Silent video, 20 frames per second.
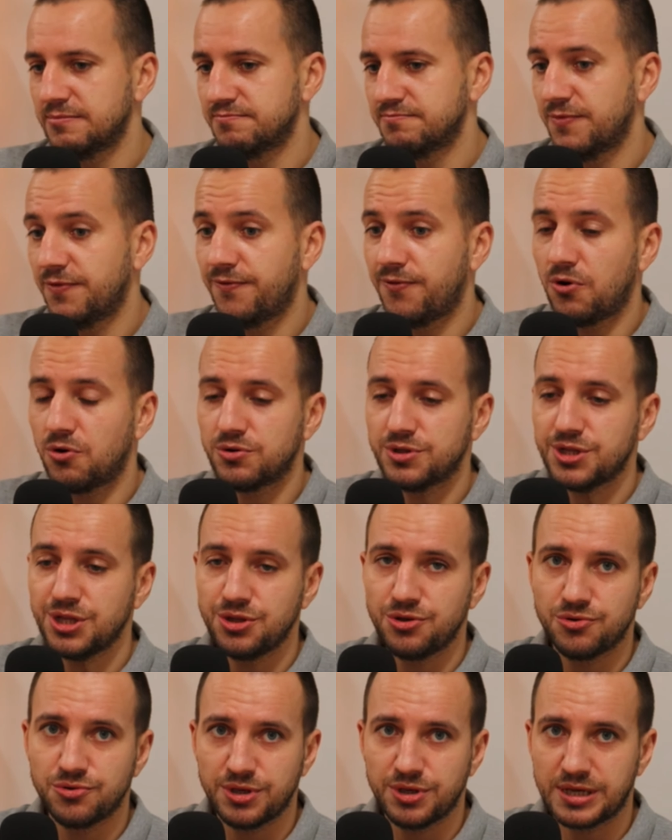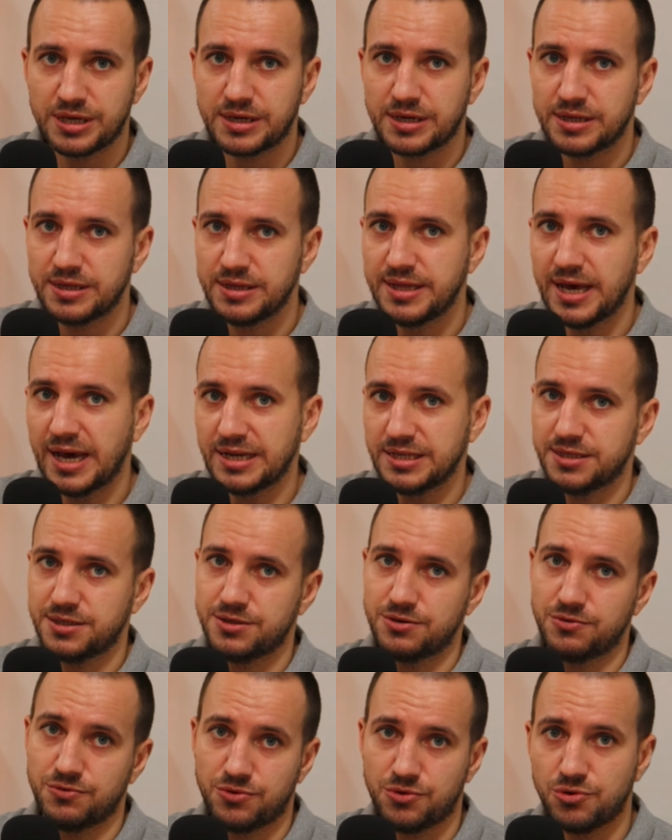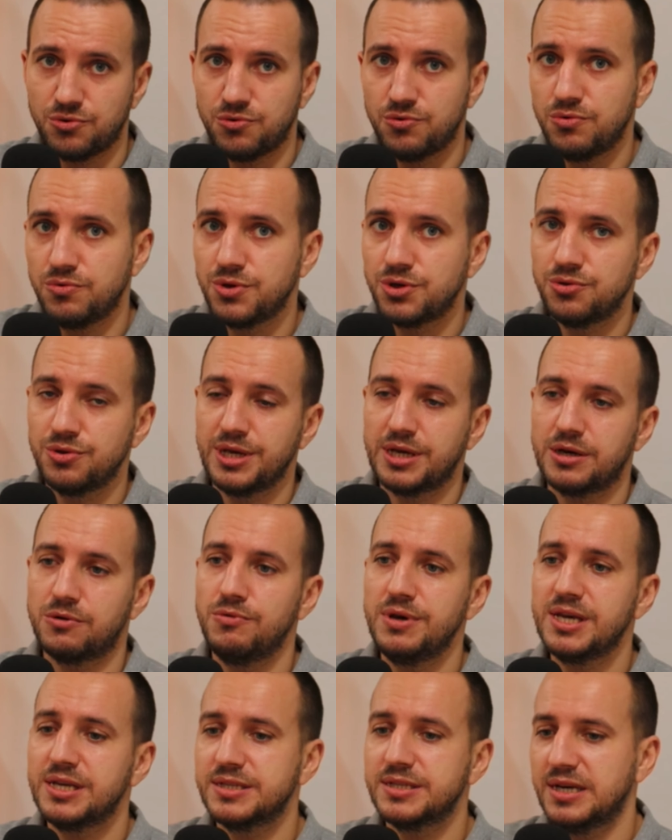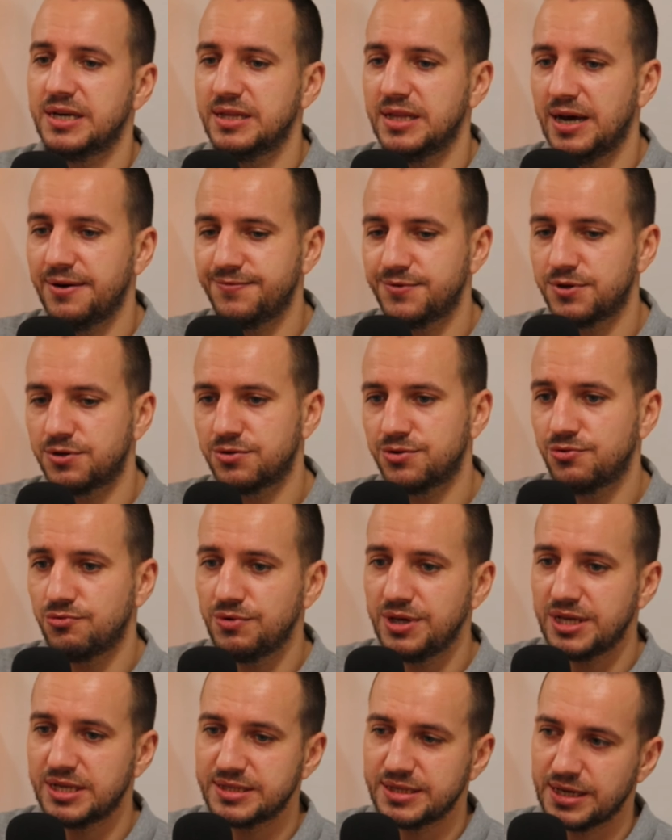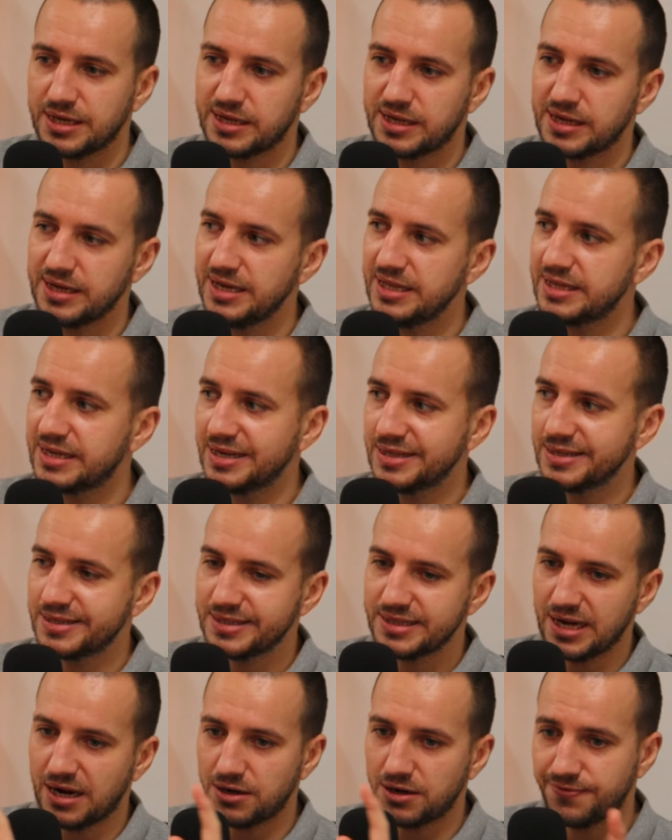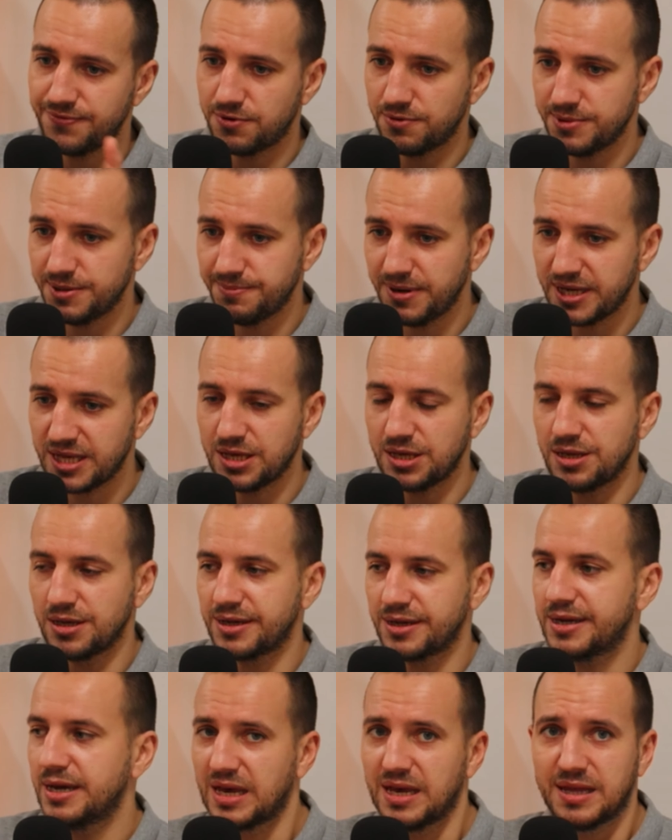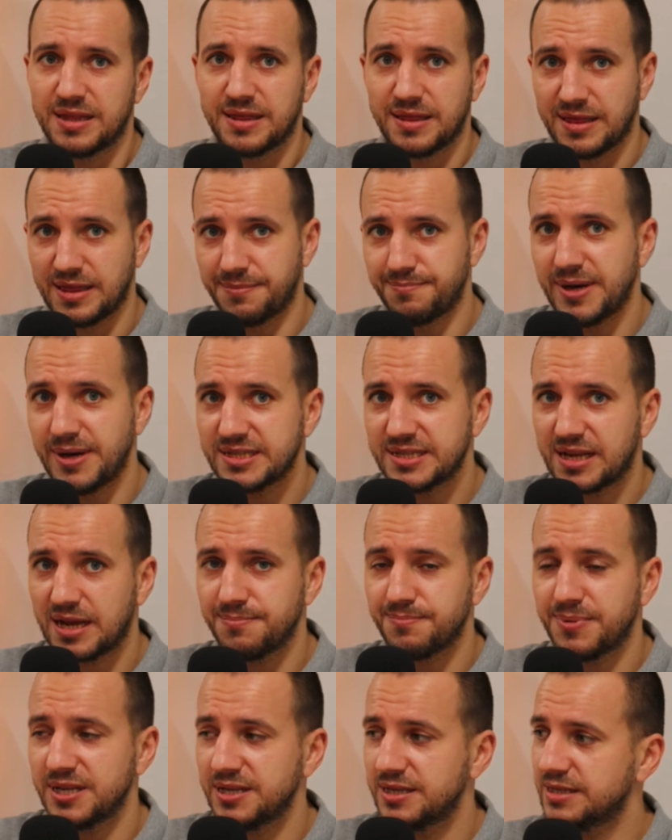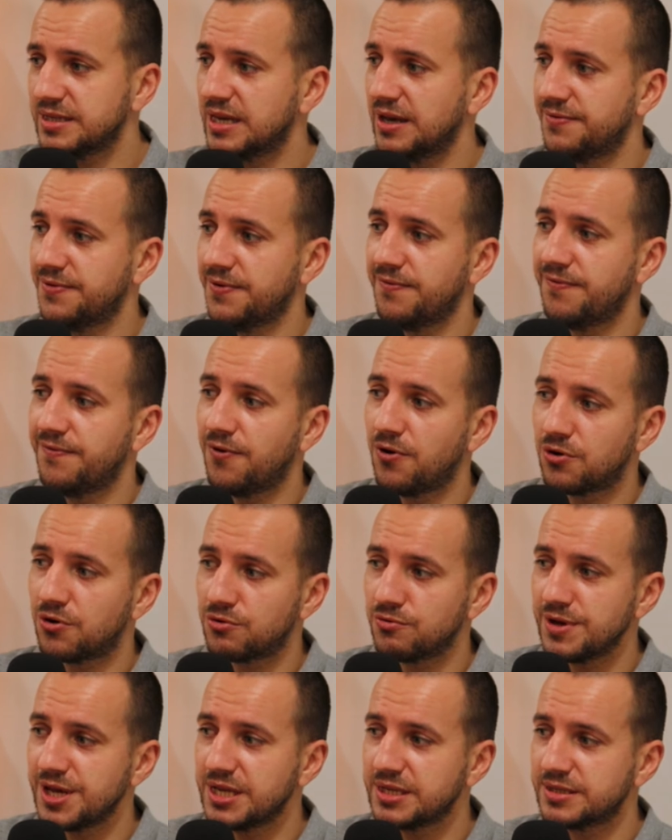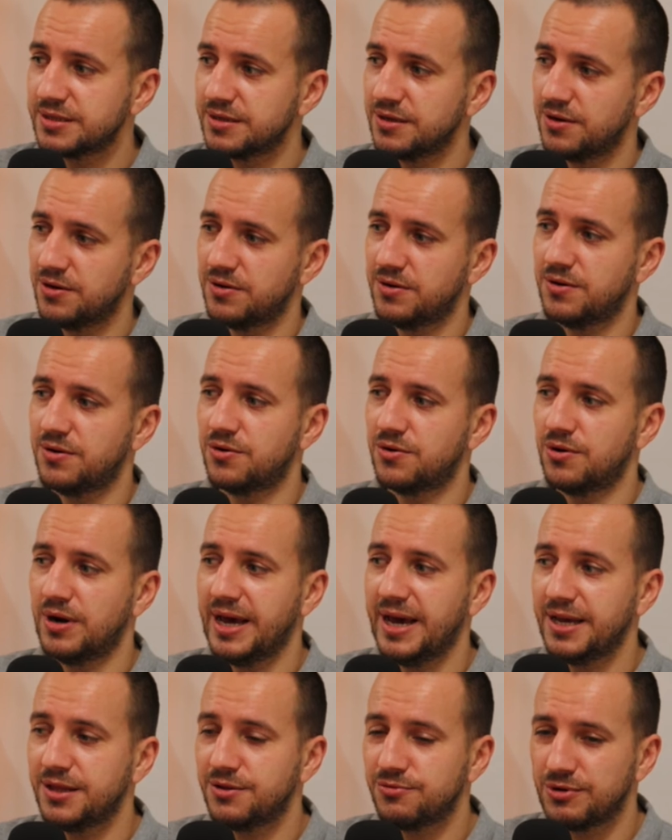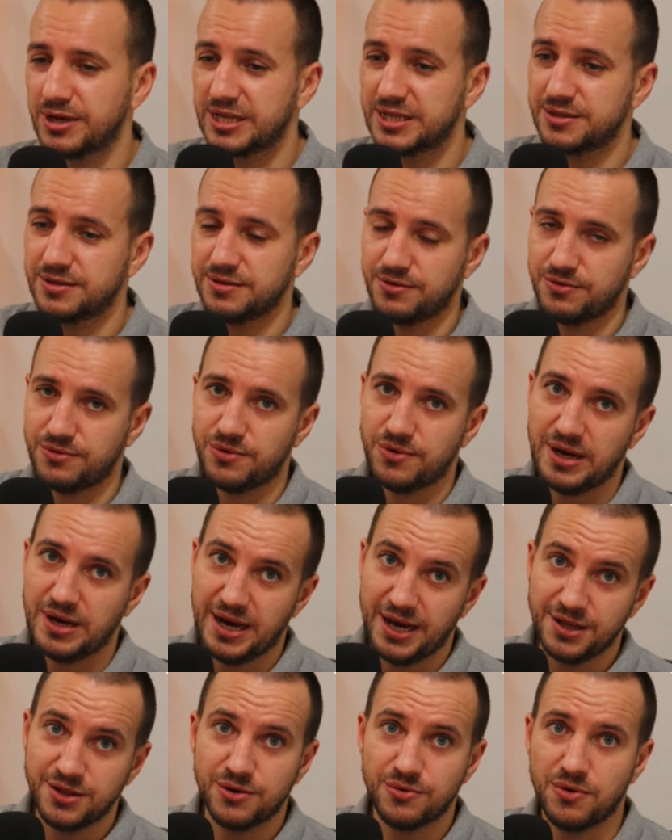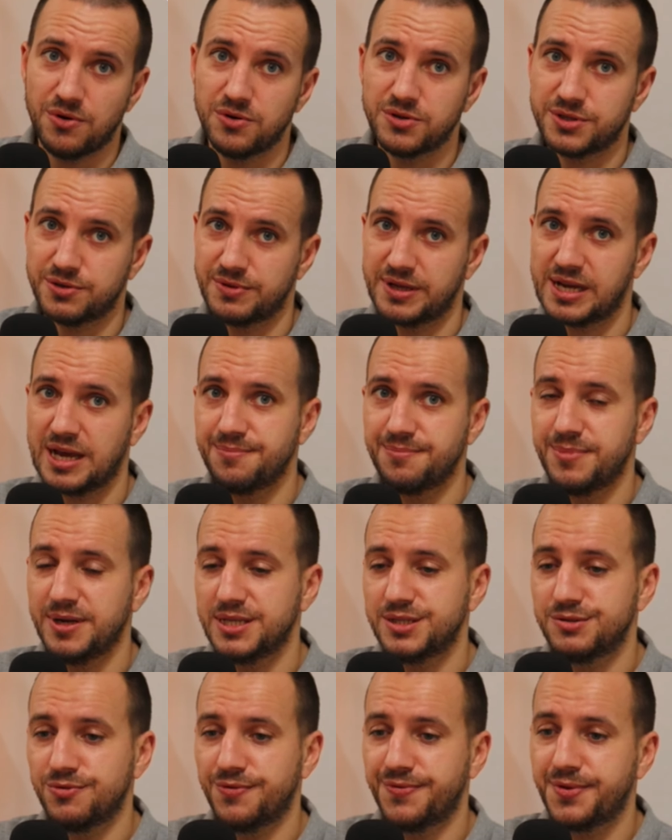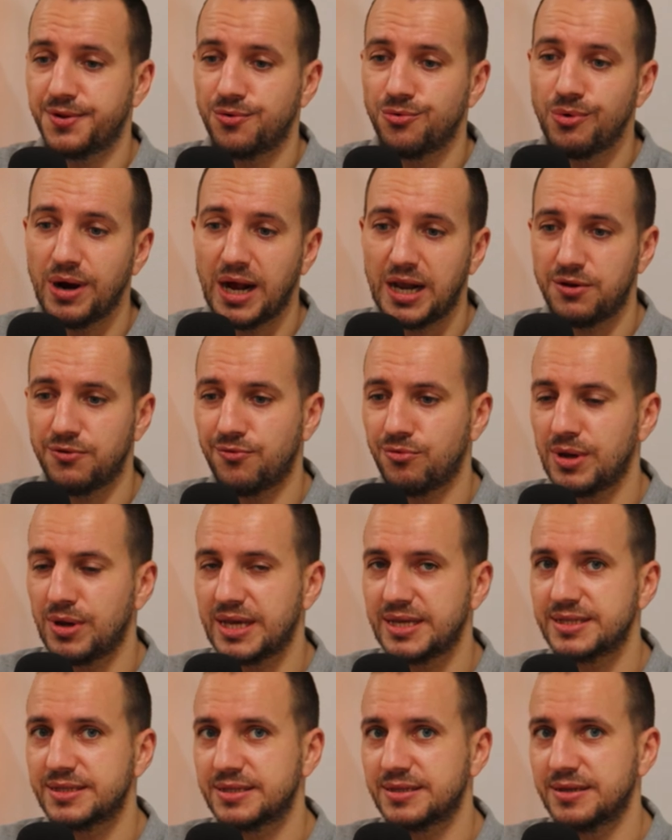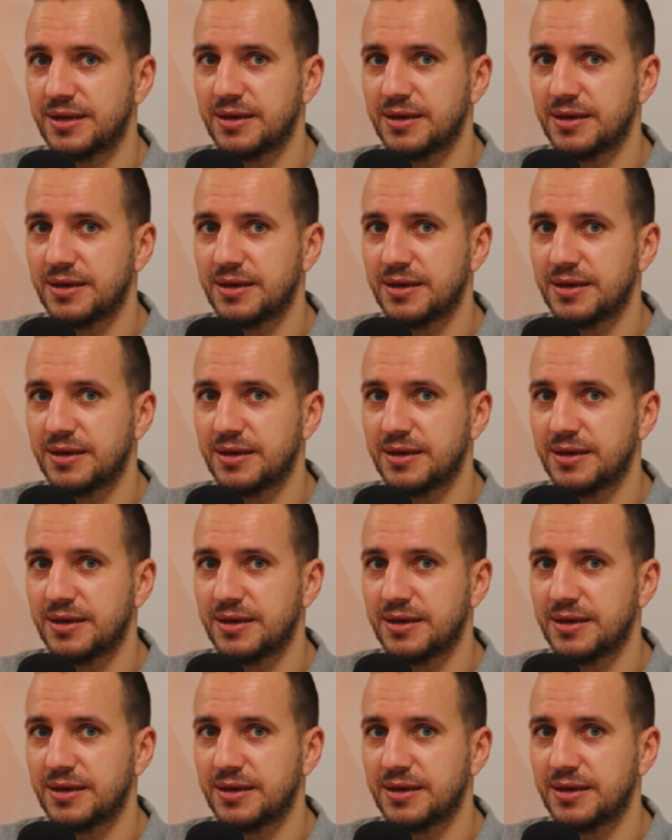14 unique days, so 2 unique weeks, and after 2 weeks, it can start from the beginning. The best companies have 4 weeks or 8 weeks. I know also the companies with 12 weeks